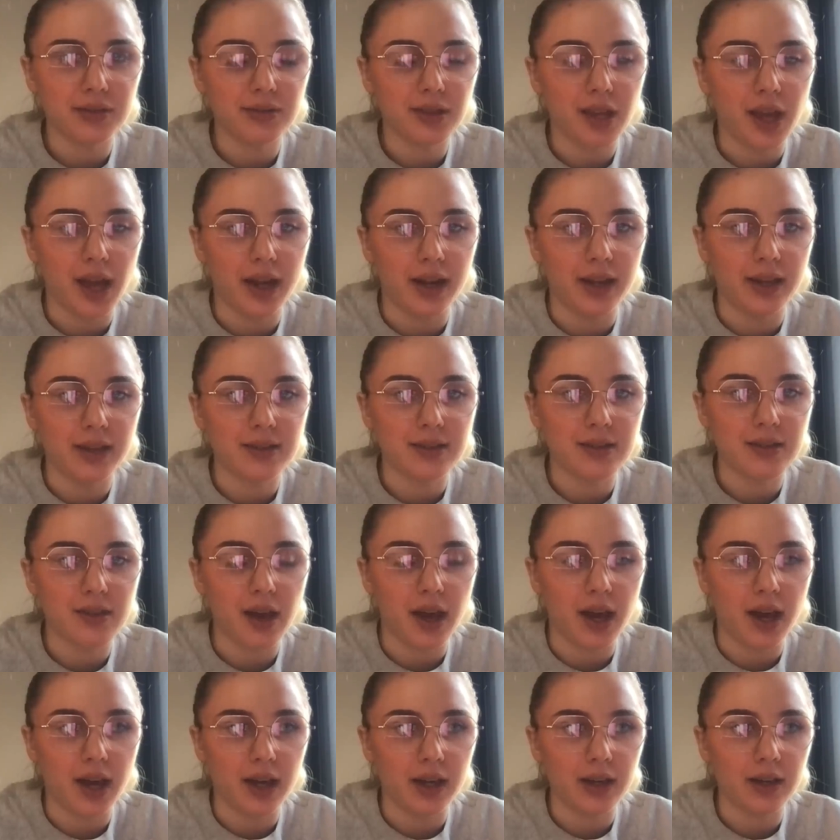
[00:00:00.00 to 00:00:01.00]
And it's
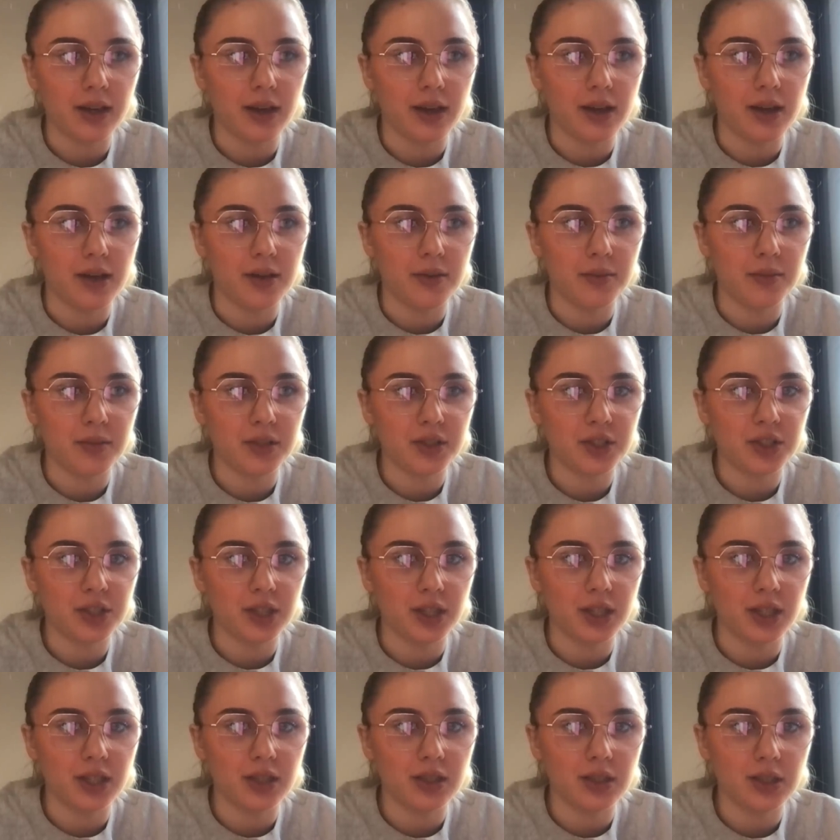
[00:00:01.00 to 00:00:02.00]
that um,
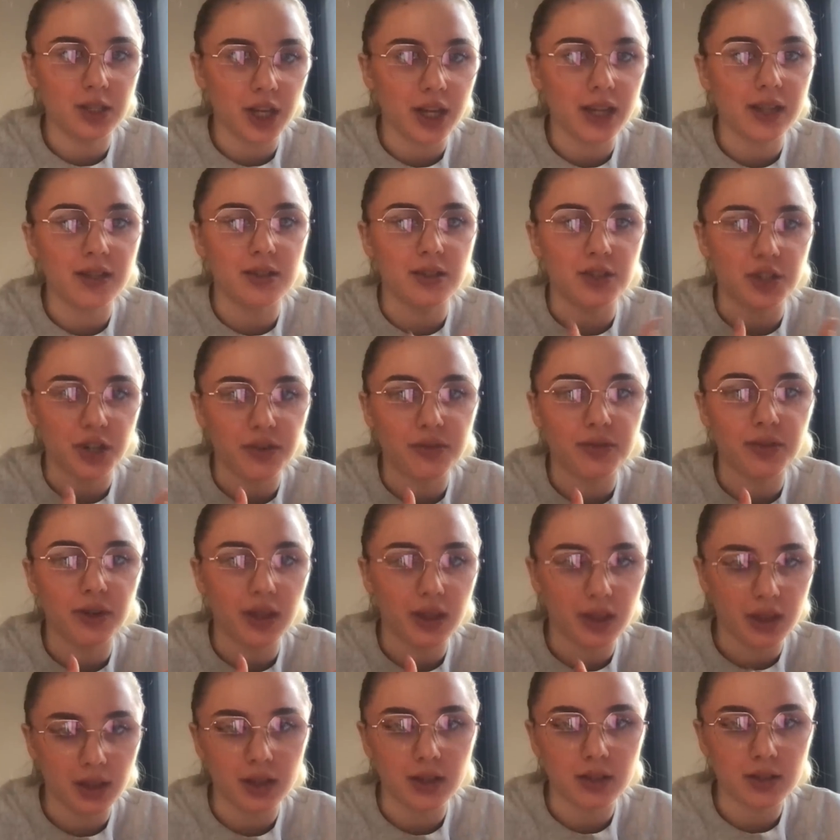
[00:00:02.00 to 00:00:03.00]
she shades Jeffree
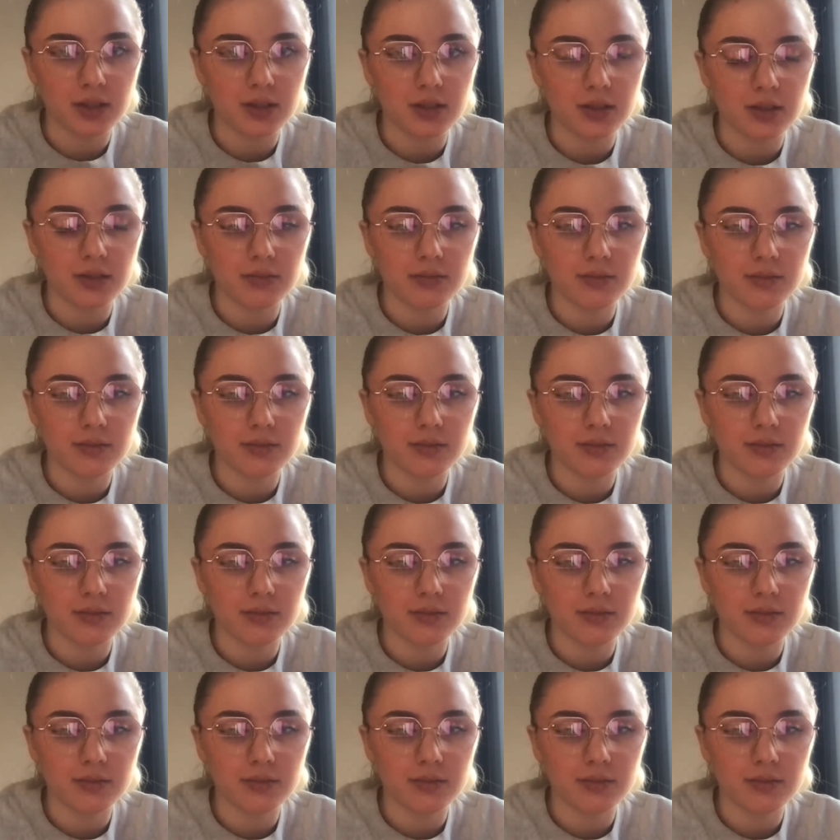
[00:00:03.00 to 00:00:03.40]
in this.